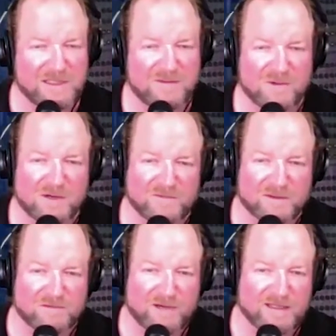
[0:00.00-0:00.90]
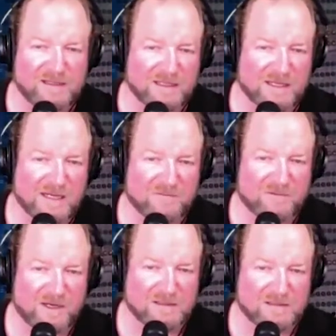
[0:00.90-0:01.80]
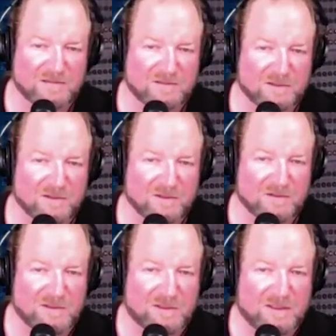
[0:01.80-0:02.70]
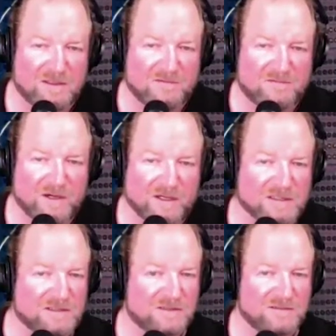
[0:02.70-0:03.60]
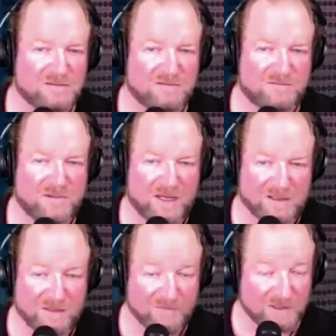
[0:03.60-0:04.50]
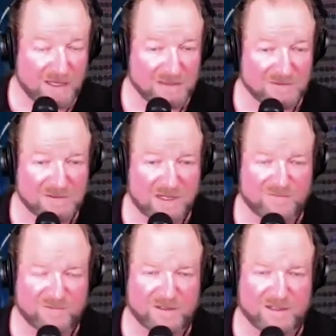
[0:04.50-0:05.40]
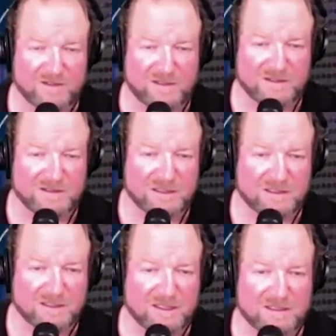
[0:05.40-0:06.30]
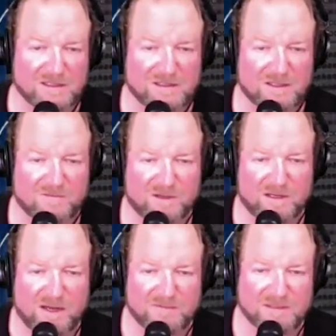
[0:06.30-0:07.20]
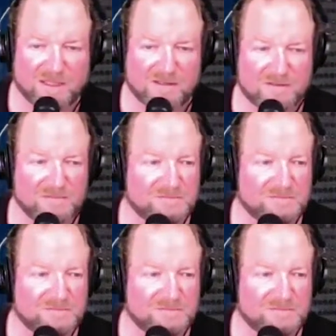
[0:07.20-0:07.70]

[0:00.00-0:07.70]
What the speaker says: more of a thread that kind of runs through various different kinds of software that are used in the overall life cycle?